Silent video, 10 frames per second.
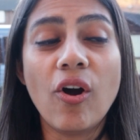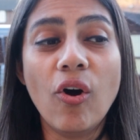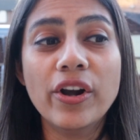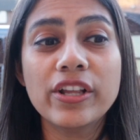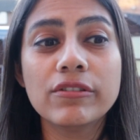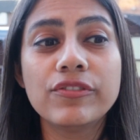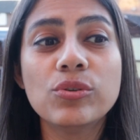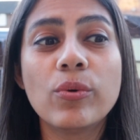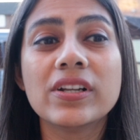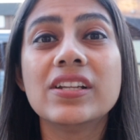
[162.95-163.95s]
or if
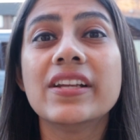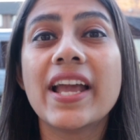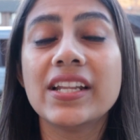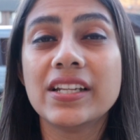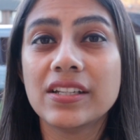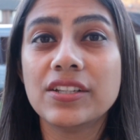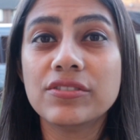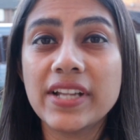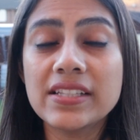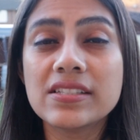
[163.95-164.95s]
you wanted to get Indian
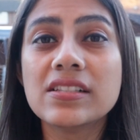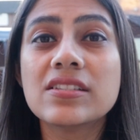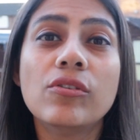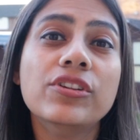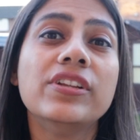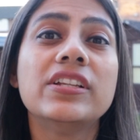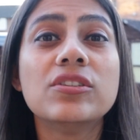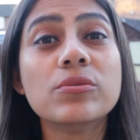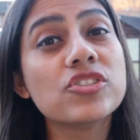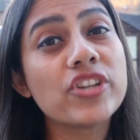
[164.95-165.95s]
utensils, all you need to
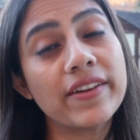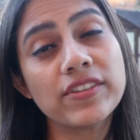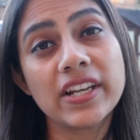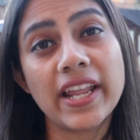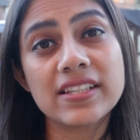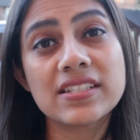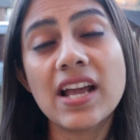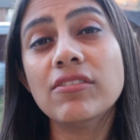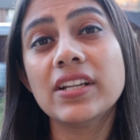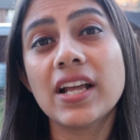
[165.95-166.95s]
do is drive to the next
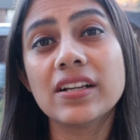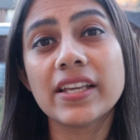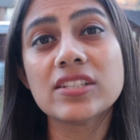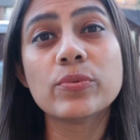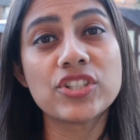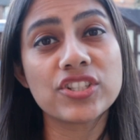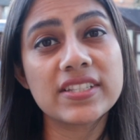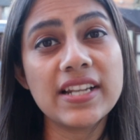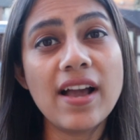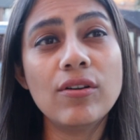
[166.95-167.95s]
town in our case, which is
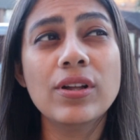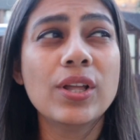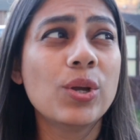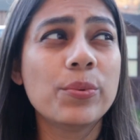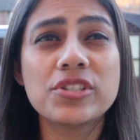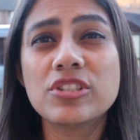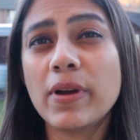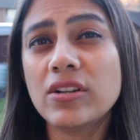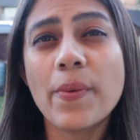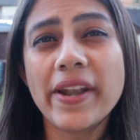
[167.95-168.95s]
Slough, which is
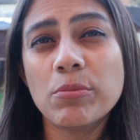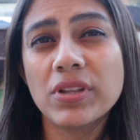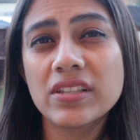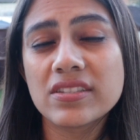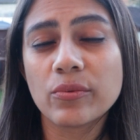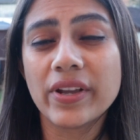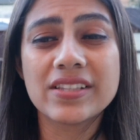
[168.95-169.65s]
about 20 minutes away.